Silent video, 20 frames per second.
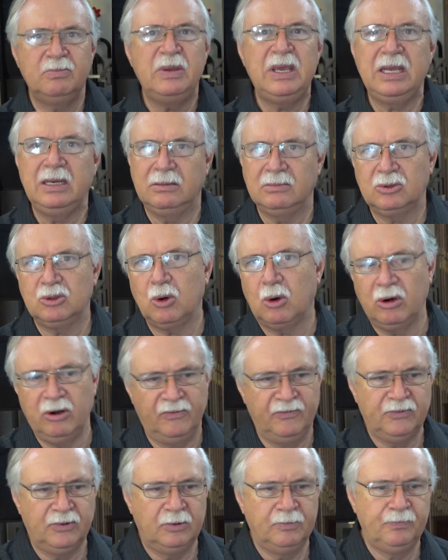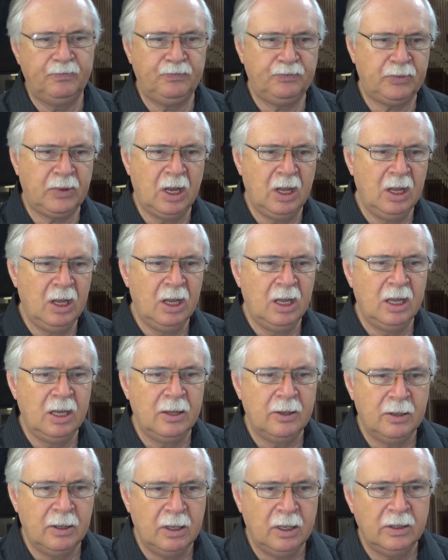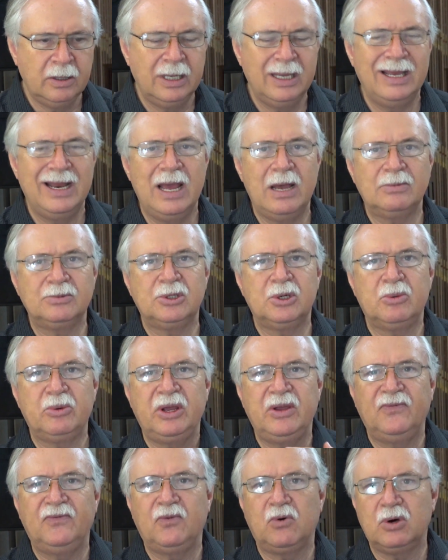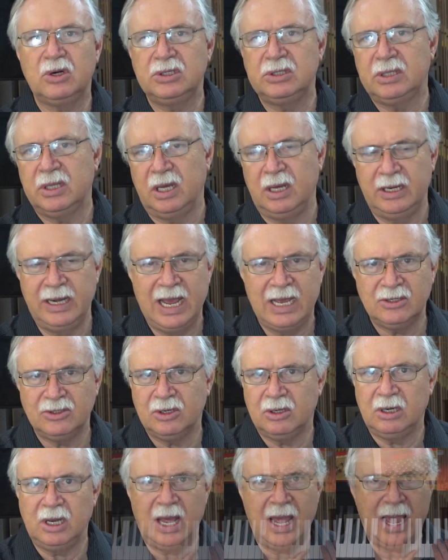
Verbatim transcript: beat, sort of. It helps to reinforce the natural